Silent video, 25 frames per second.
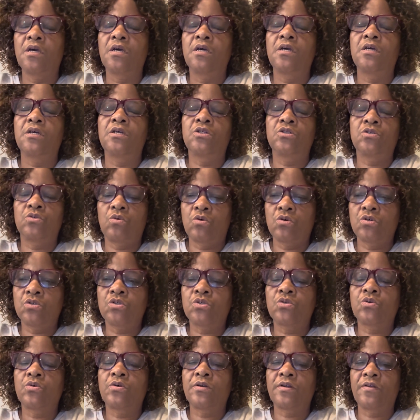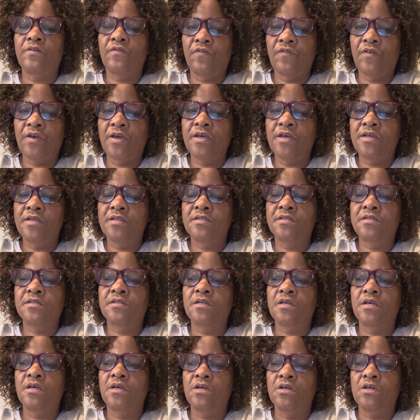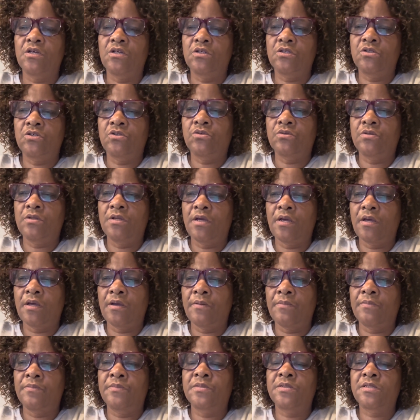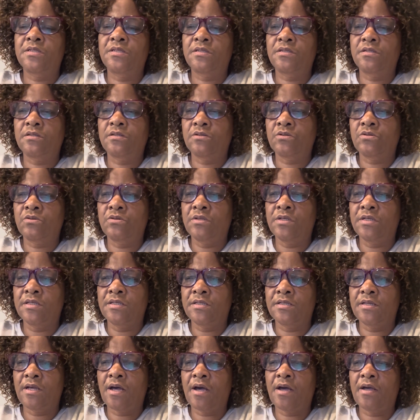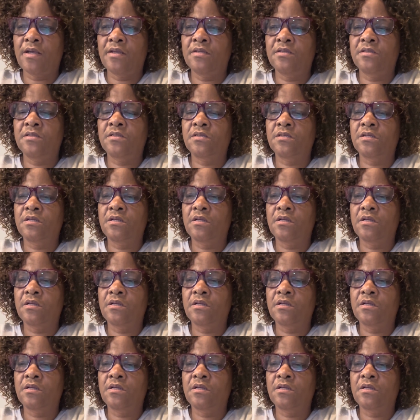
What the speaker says: It also refers to the size,